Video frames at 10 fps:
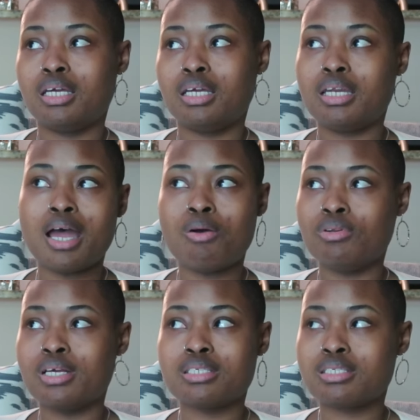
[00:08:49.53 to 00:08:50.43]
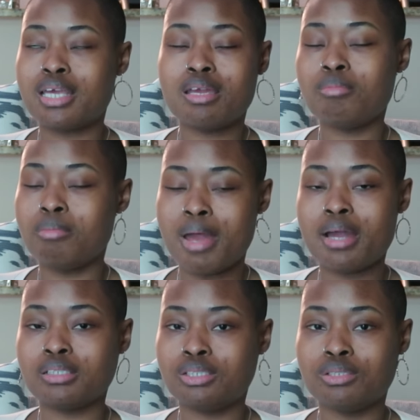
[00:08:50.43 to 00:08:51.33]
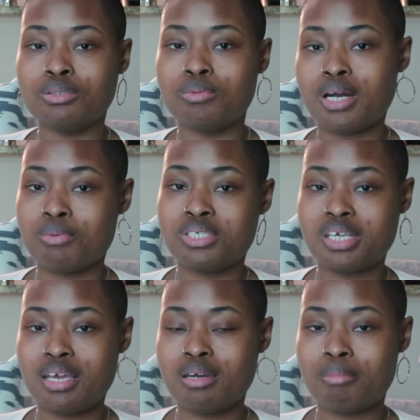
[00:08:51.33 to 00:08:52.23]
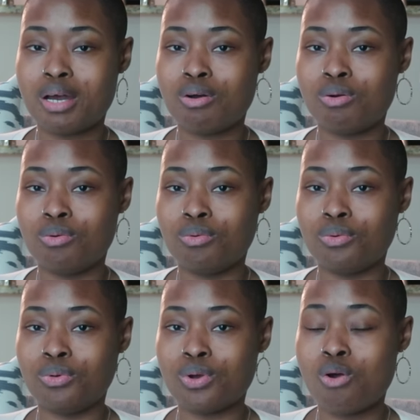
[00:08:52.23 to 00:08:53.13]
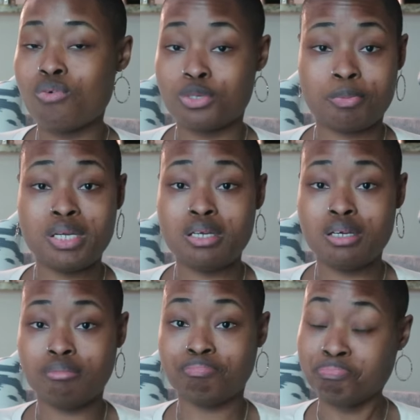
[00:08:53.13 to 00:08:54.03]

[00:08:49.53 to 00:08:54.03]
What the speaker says: and that's taking me back to what I was saying about overspending.